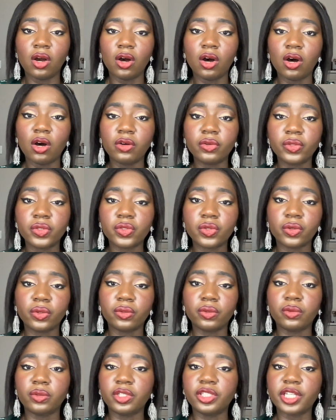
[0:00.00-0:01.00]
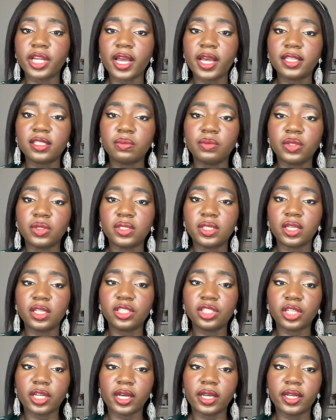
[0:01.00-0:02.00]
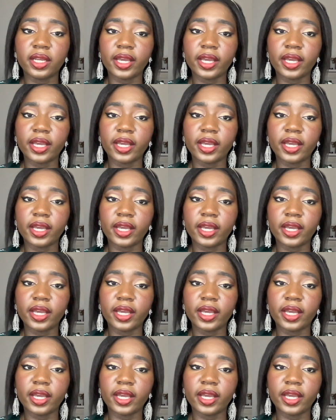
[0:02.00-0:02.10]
Also, jazz musician